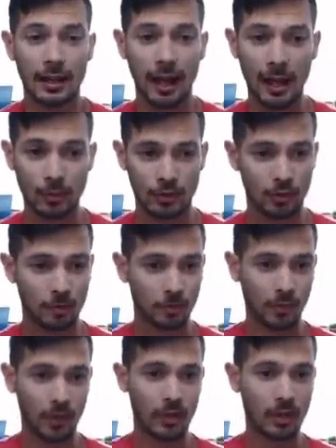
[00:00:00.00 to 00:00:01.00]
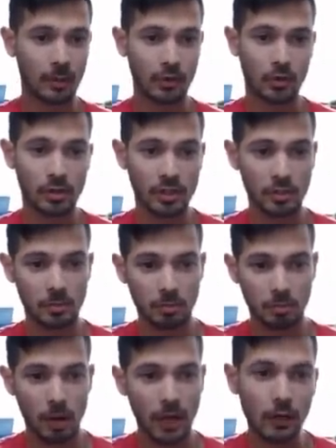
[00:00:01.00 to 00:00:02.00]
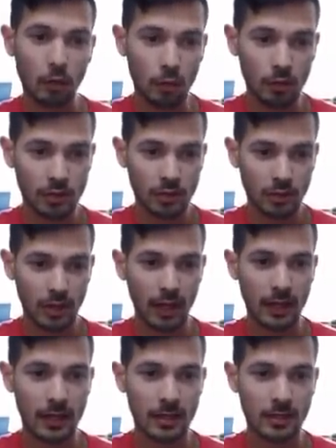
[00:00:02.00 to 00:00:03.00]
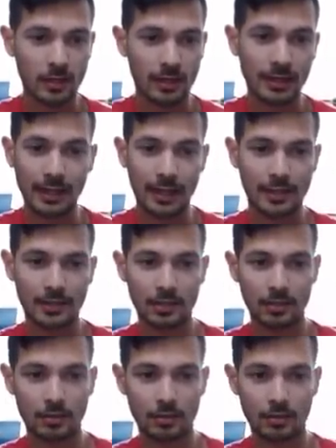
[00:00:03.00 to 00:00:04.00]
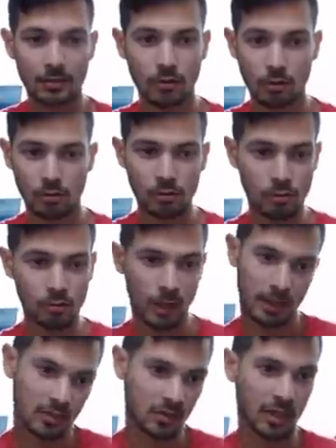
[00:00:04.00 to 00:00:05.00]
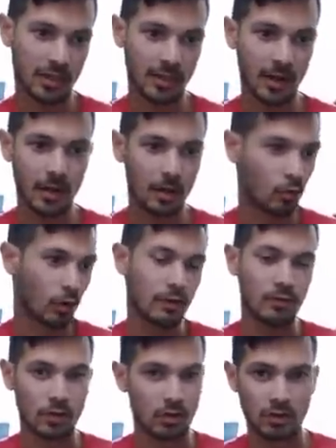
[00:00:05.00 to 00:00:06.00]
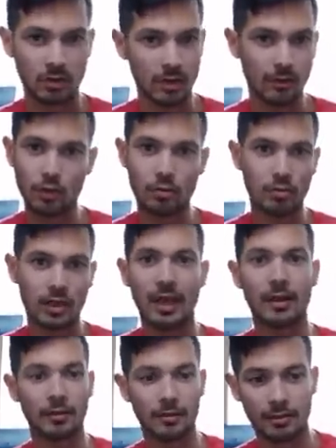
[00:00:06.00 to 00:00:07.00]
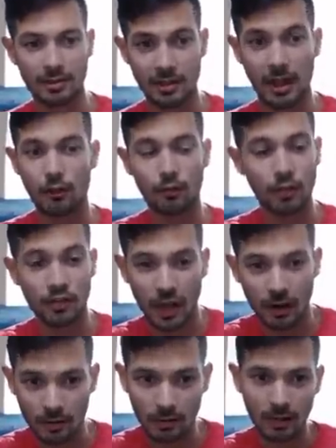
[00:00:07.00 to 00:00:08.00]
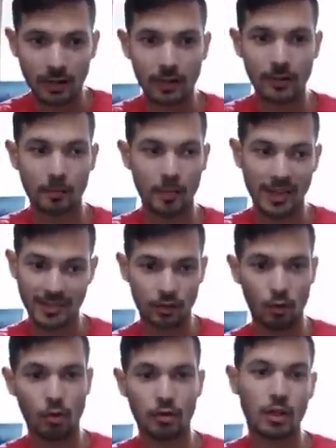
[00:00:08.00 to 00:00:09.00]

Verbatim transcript: Amazon. Um, so this is my course. And in the last two months since I started, or even just if you count the start of the channel as the total